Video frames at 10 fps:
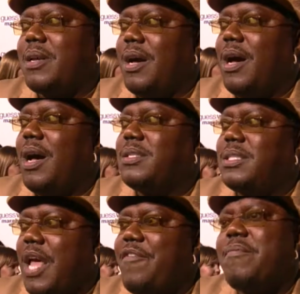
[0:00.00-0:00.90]
because
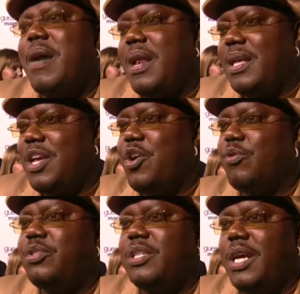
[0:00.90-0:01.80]
everybody can go
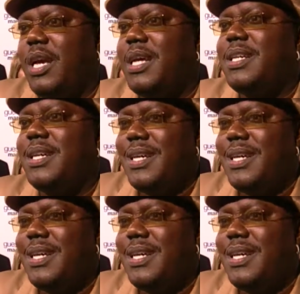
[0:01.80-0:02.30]
see it.